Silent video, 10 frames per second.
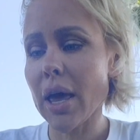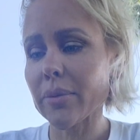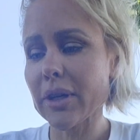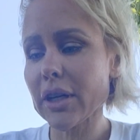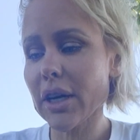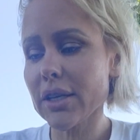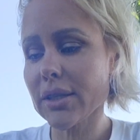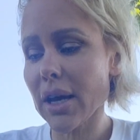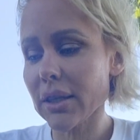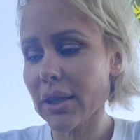and because
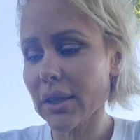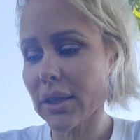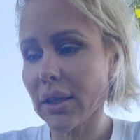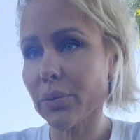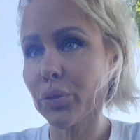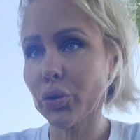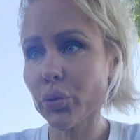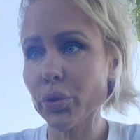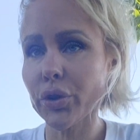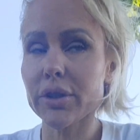I think that a
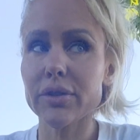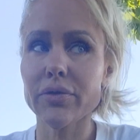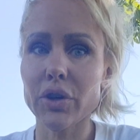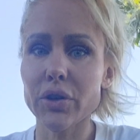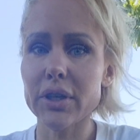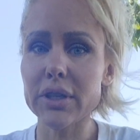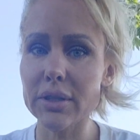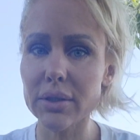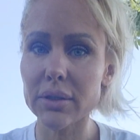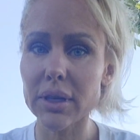bluebird is very
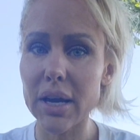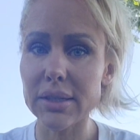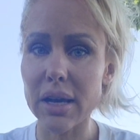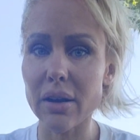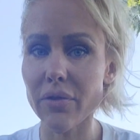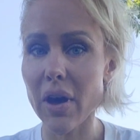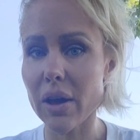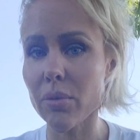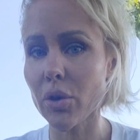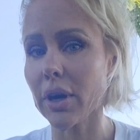easily
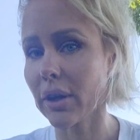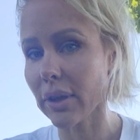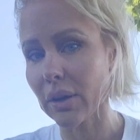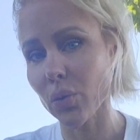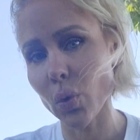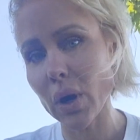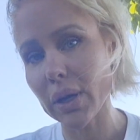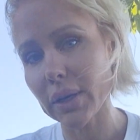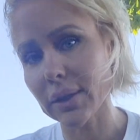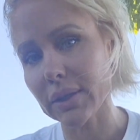identifiable, and I like
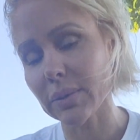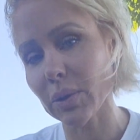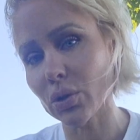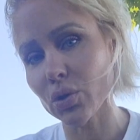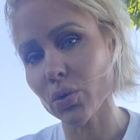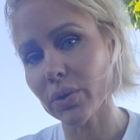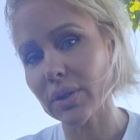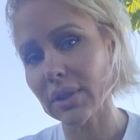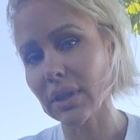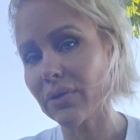what the spiritual
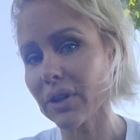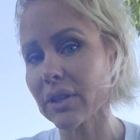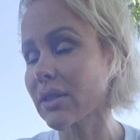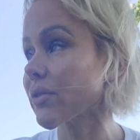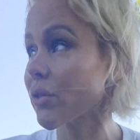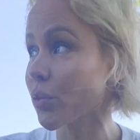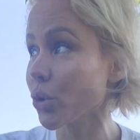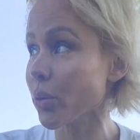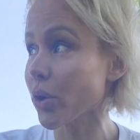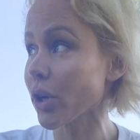significance of a
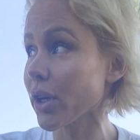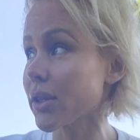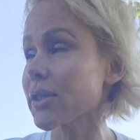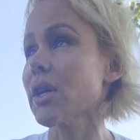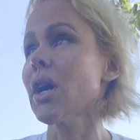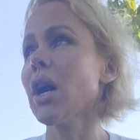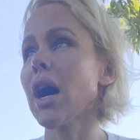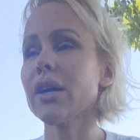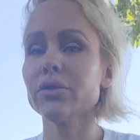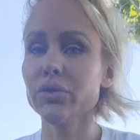bluebird is.
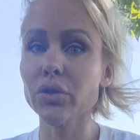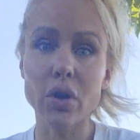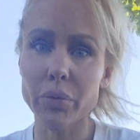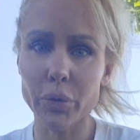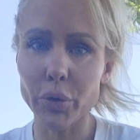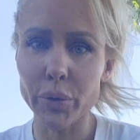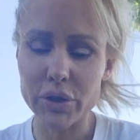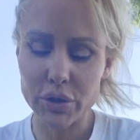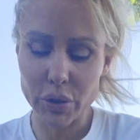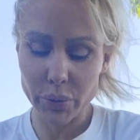I love bluebirds,
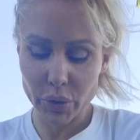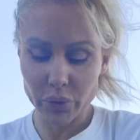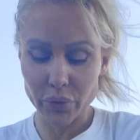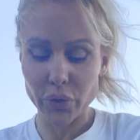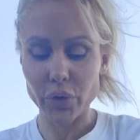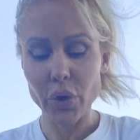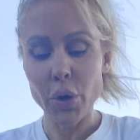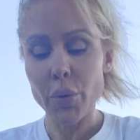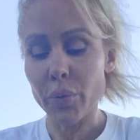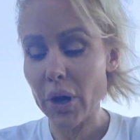they're so beautiful.
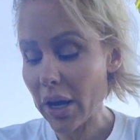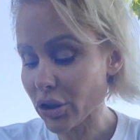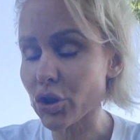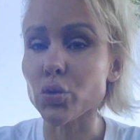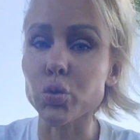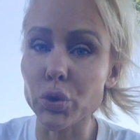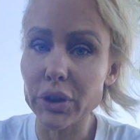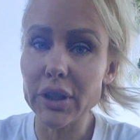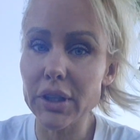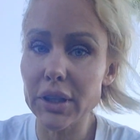But I just
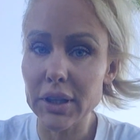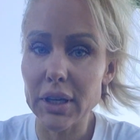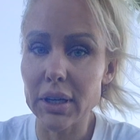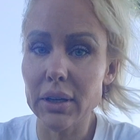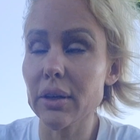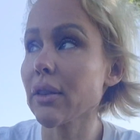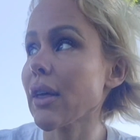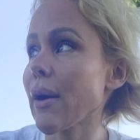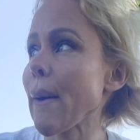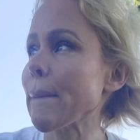really think
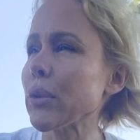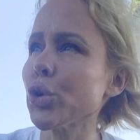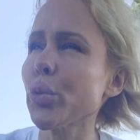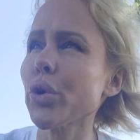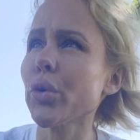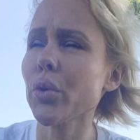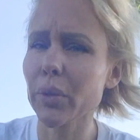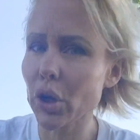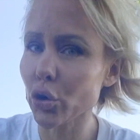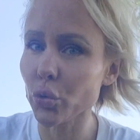that a bluebird would
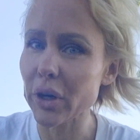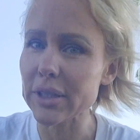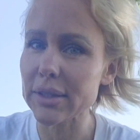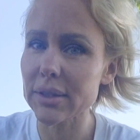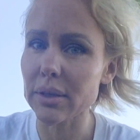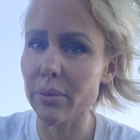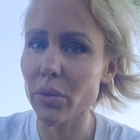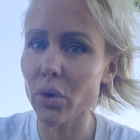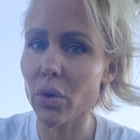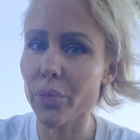be a great
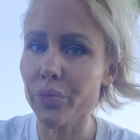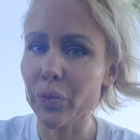symbol.